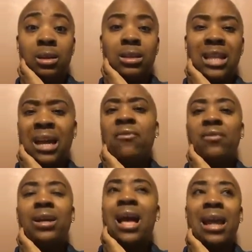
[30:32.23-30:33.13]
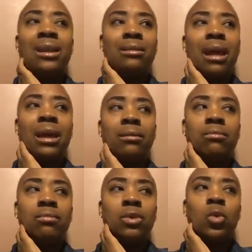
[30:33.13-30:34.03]
it's like a kind of like
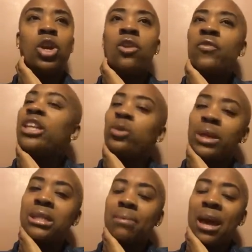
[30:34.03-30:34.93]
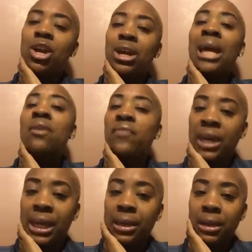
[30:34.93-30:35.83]
when you're infatuated with somebody, you're like a fan.